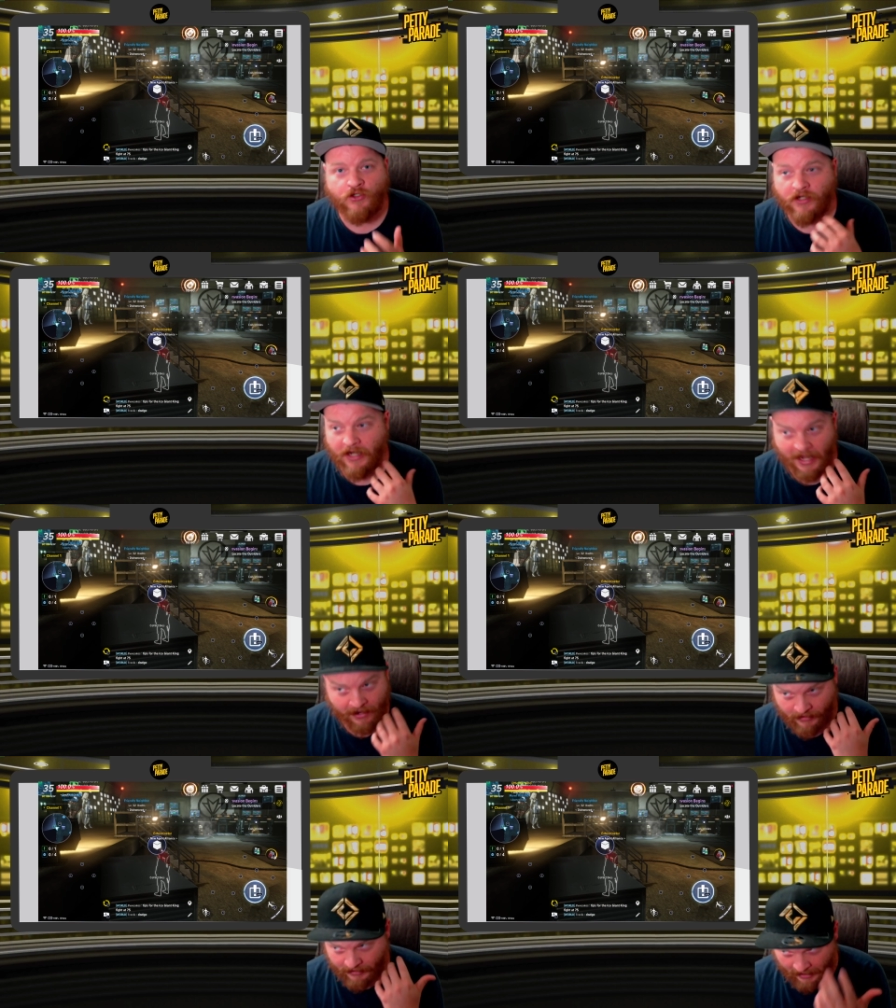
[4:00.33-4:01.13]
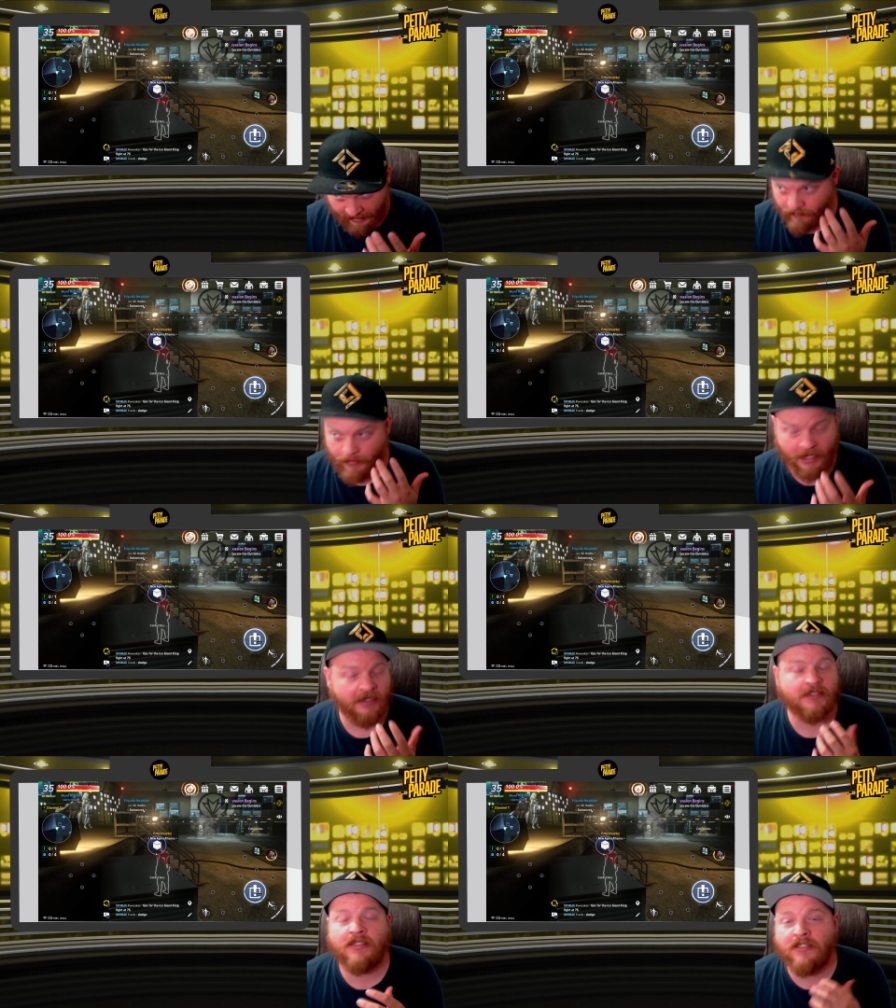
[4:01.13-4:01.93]
You're going to have a lot of
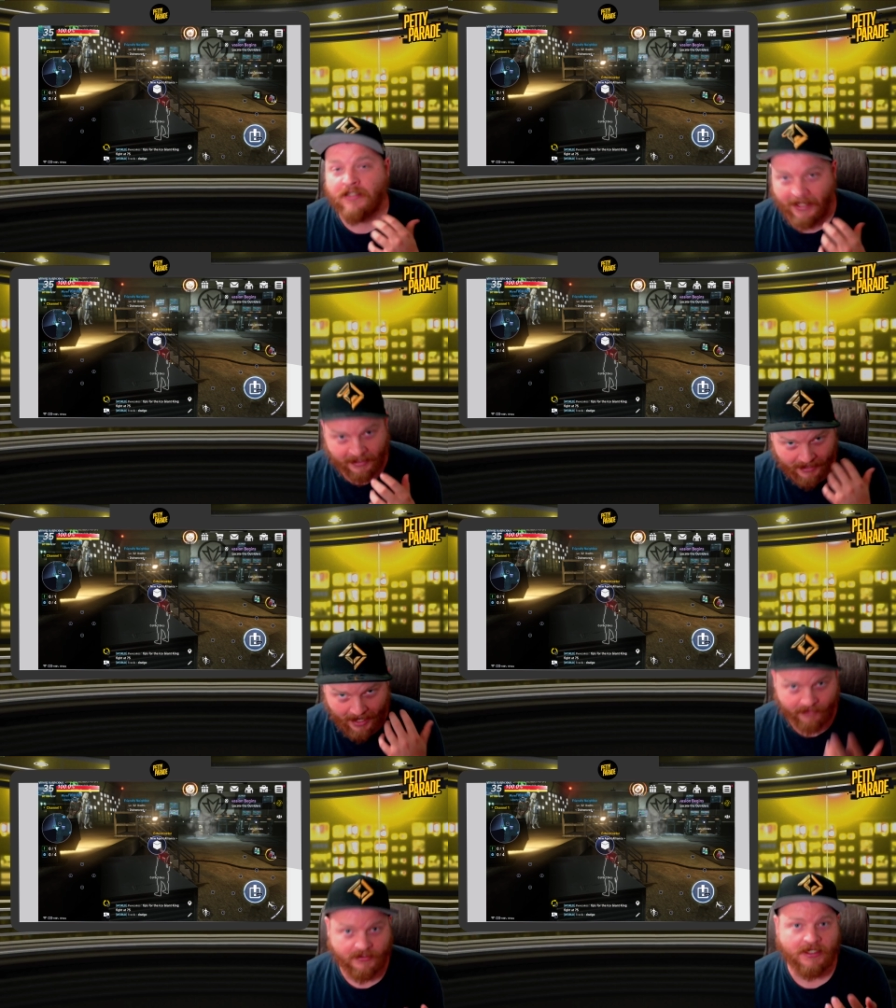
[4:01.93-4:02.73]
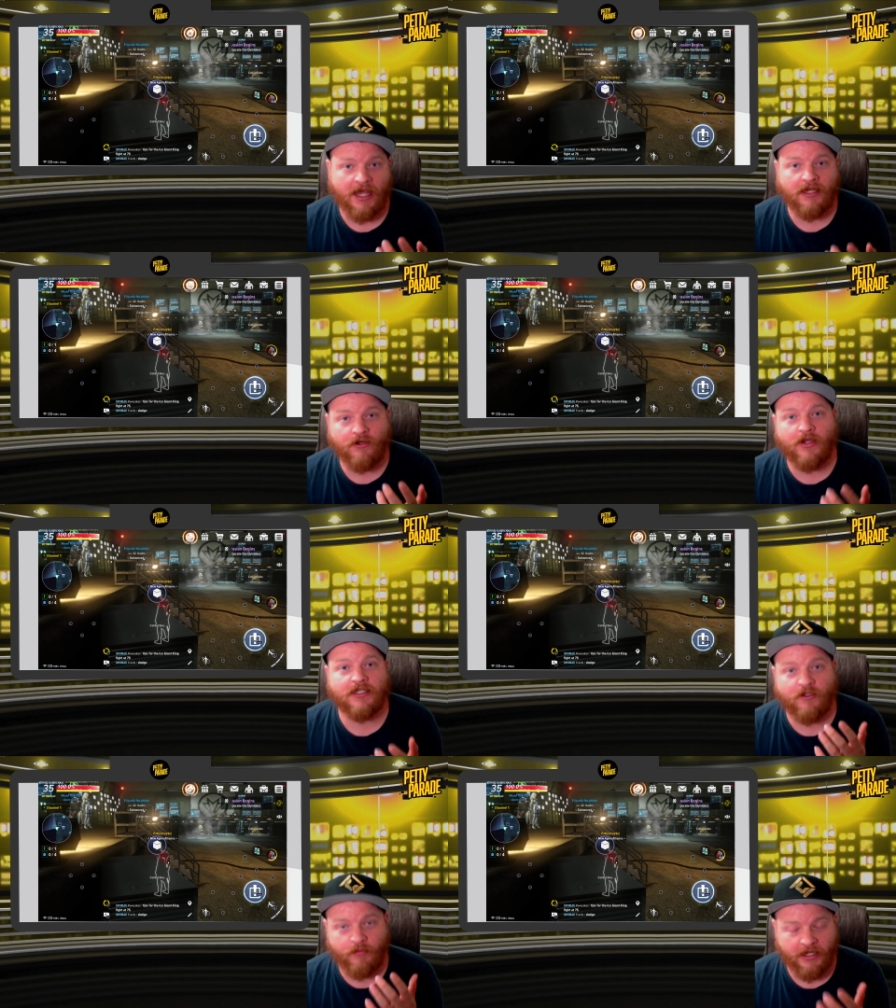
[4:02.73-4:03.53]
boxes and a lot of side
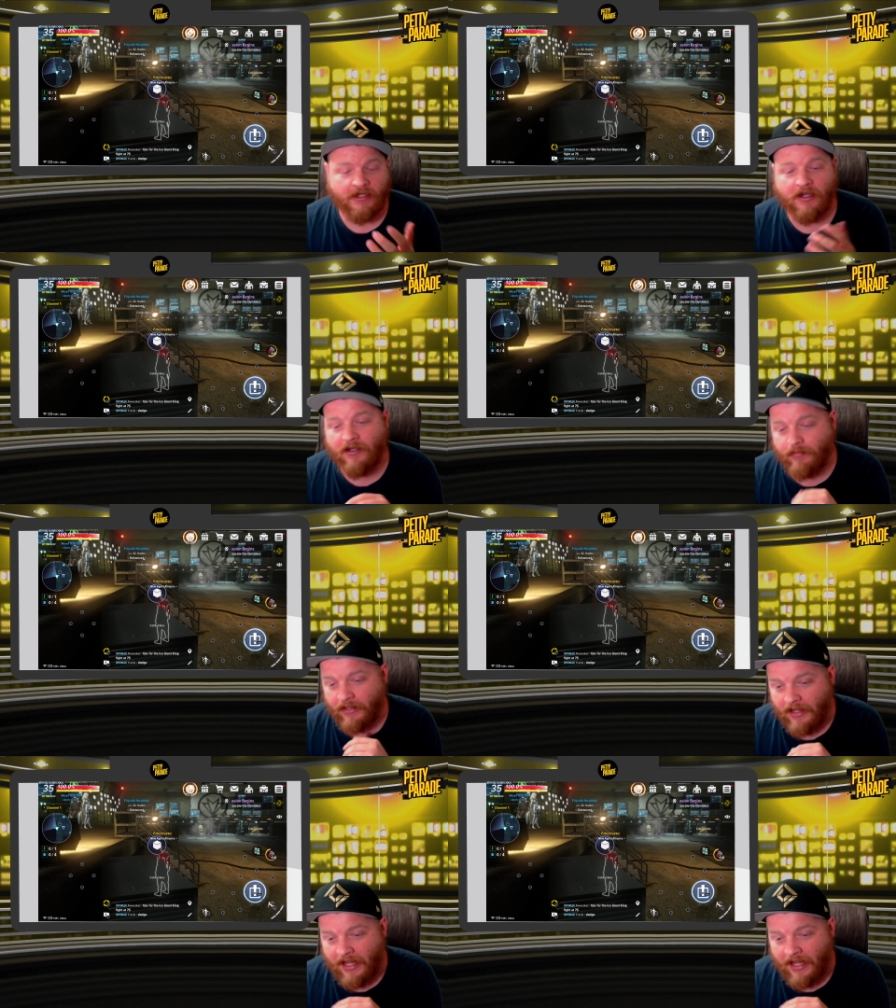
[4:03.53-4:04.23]
quests to pick up.